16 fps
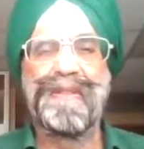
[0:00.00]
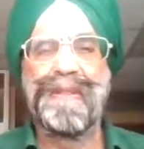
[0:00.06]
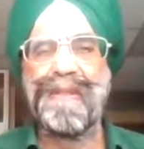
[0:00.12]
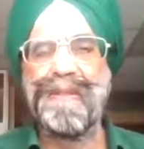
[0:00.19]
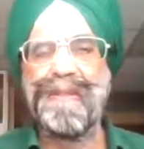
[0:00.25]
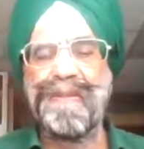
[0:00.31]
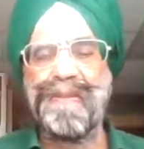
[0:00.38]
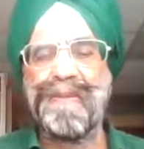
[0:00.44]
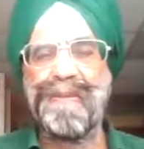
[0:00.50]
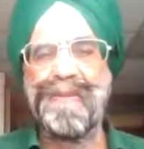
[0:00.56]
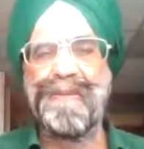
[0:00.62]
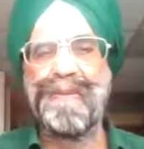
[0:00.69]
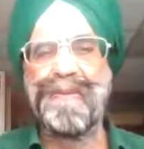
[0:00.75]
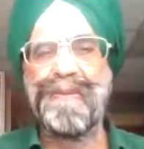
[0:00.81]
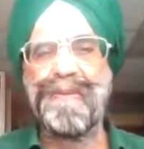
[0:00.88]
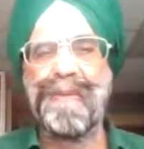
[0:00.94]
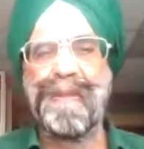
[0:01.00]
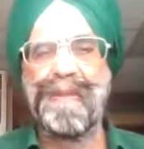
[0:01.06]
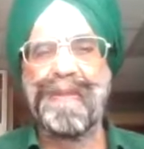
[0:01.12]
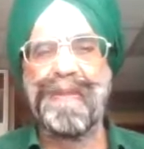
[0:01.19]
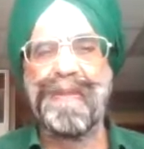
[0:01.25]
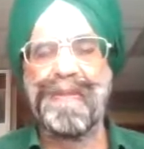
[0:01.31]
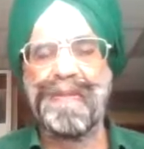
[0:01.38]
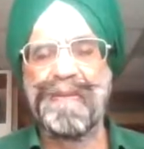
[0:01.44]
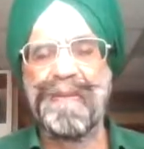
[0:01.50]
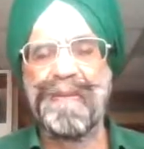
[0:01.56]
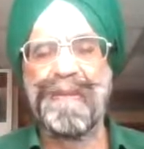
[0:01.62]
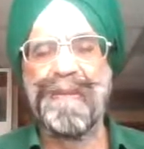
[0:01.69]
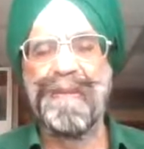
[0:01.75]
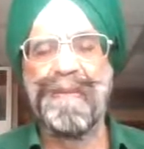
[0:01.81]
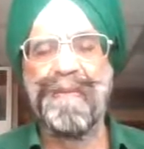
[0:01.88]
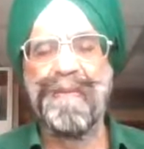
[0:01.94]
6 Gurus whose Bani is
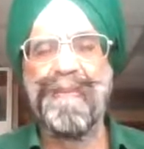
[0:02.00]
there,